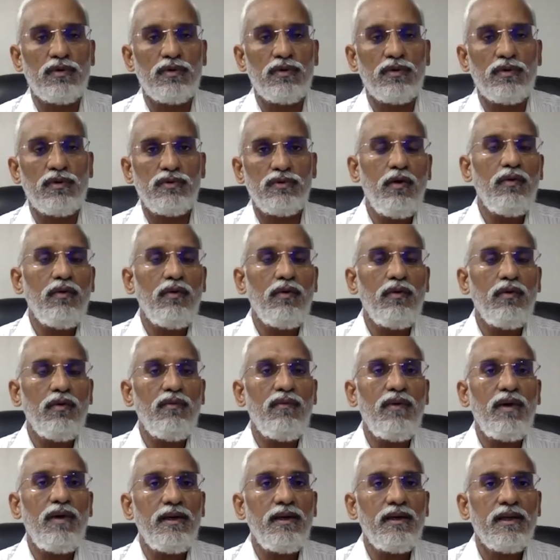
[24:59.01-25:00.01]
So they don't want
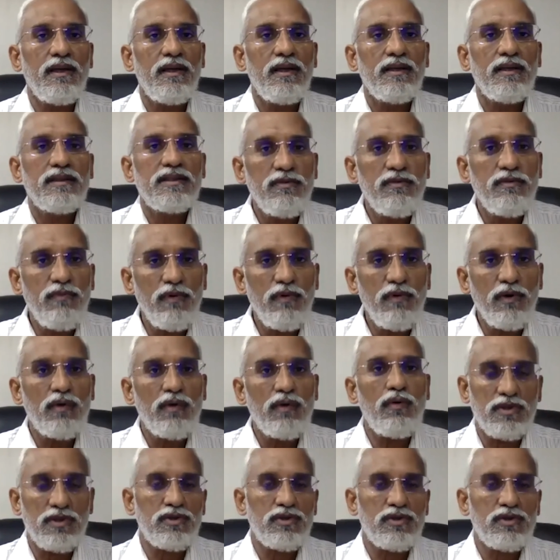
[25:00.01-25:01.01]
the civil courts
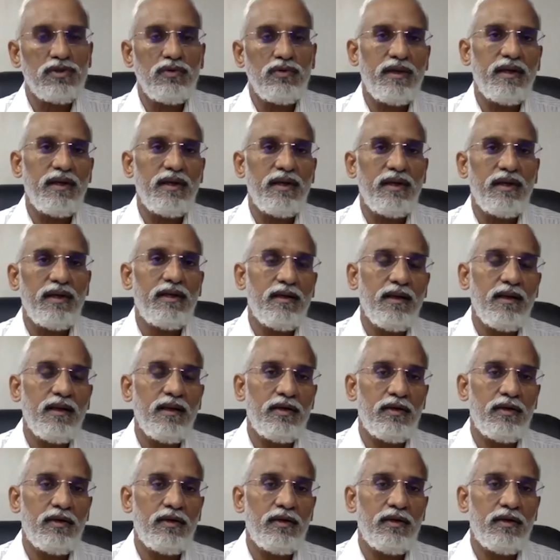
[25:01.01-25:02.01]
also to enter into
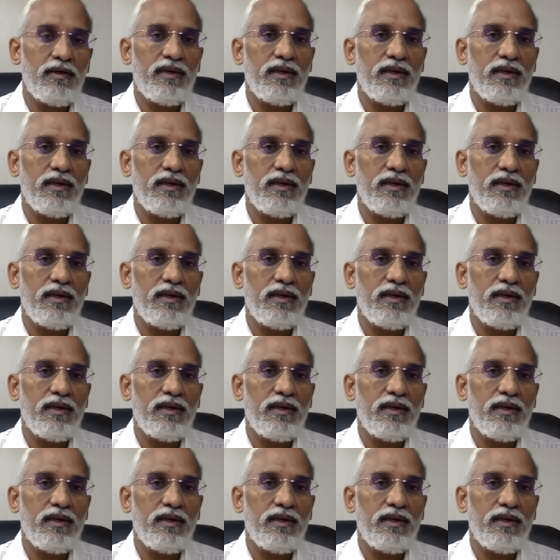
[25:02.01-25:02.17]
it.